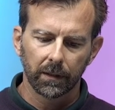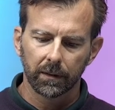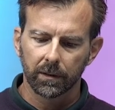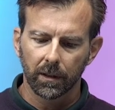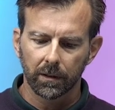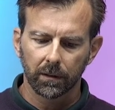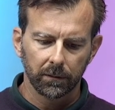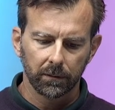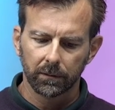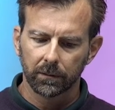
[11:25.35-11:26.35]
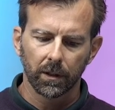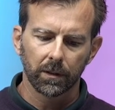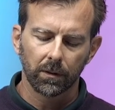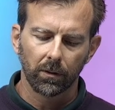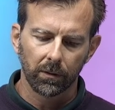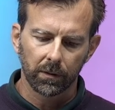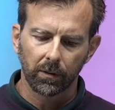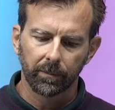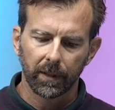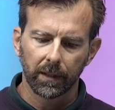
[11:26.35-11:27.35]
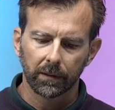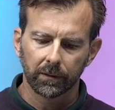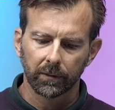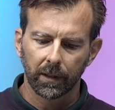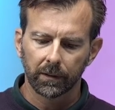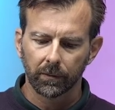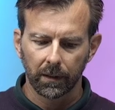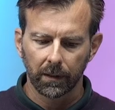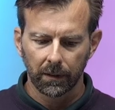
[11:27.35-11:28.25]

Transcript: It just calls Copilot right away.